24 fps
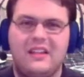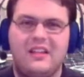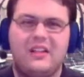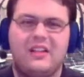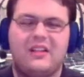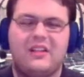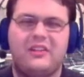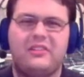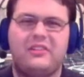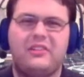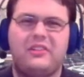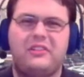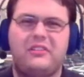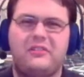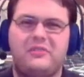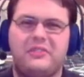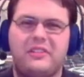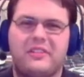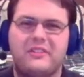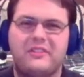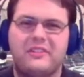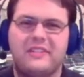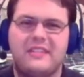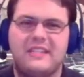Although
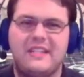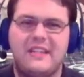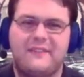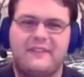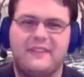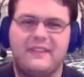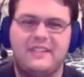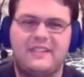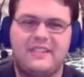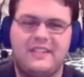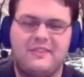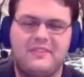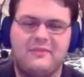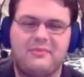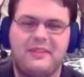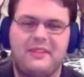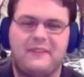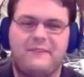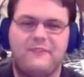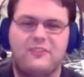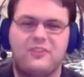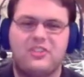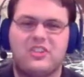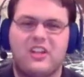there is definitely seems to be
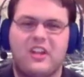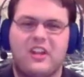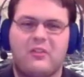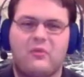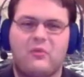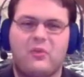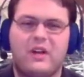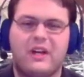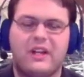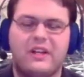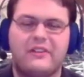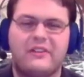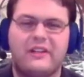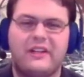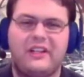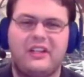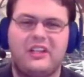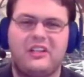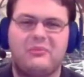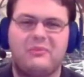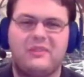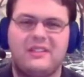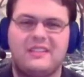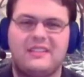the fish out of water
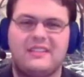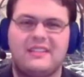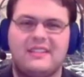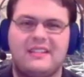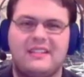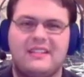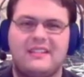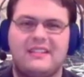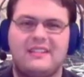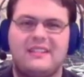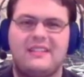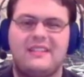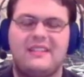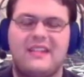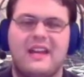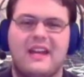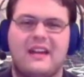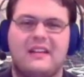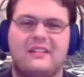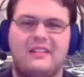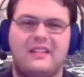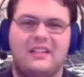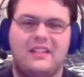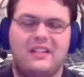element, since
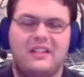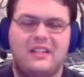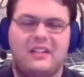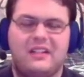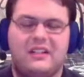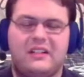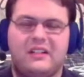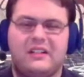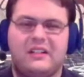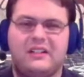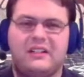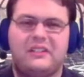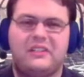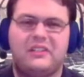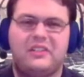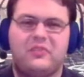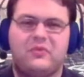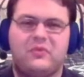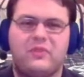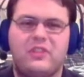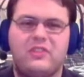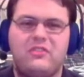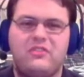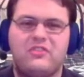yeah, the
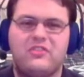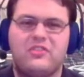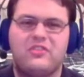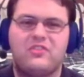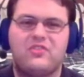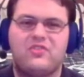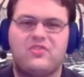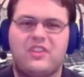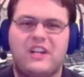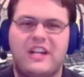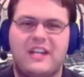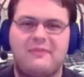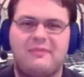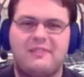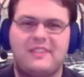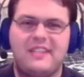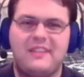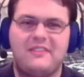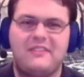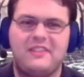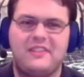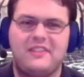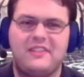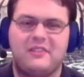Ryuso tribe
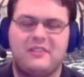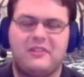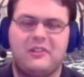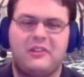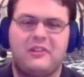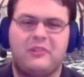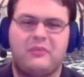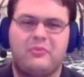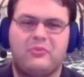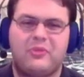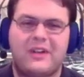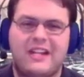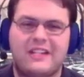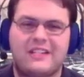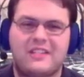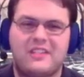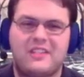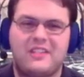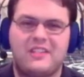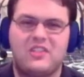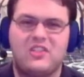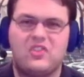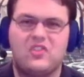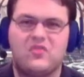seems
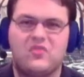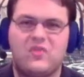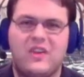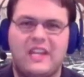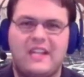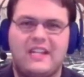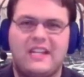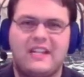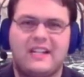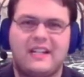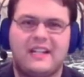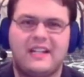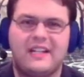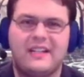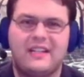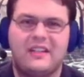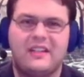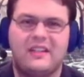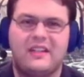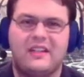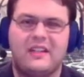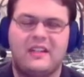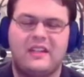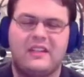practice and train in
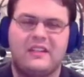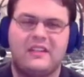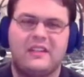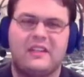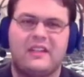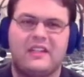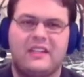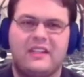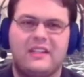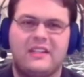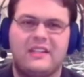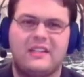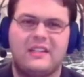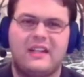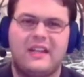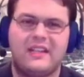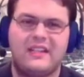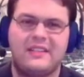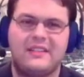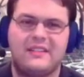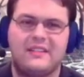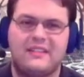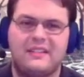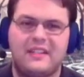
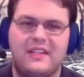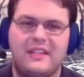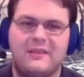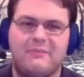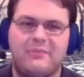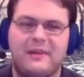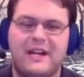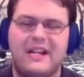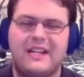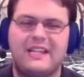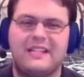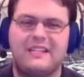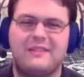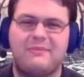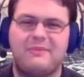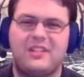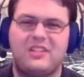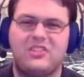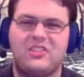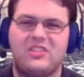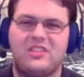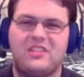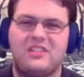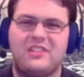isolated pocket
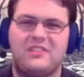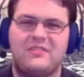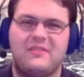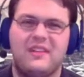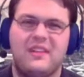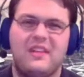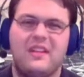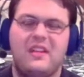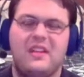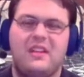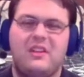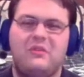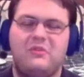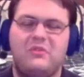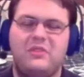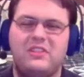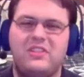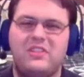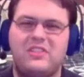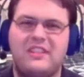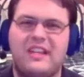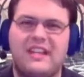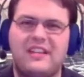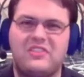dimensions, which
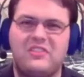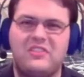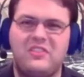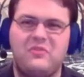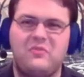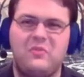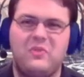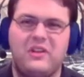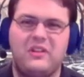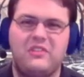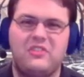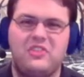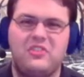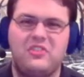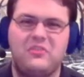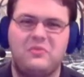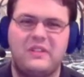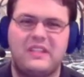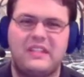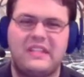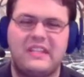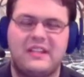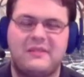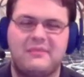is actually where
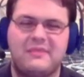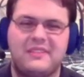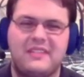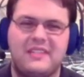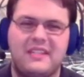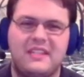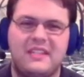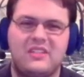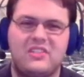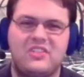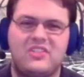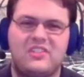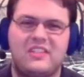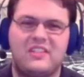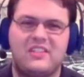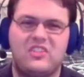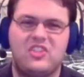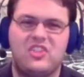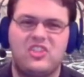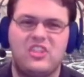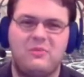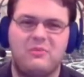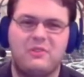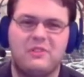Yui comes in, since
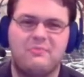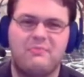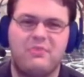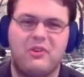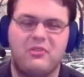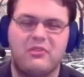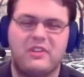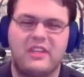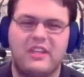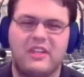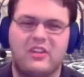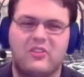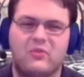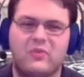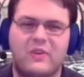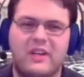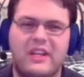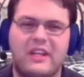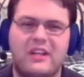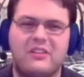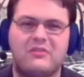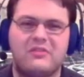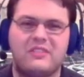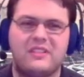she was poking
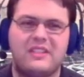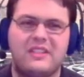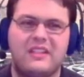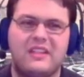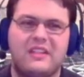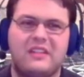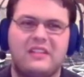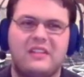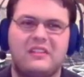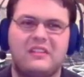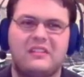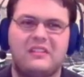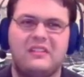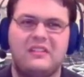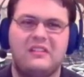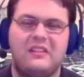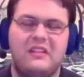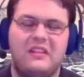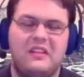around a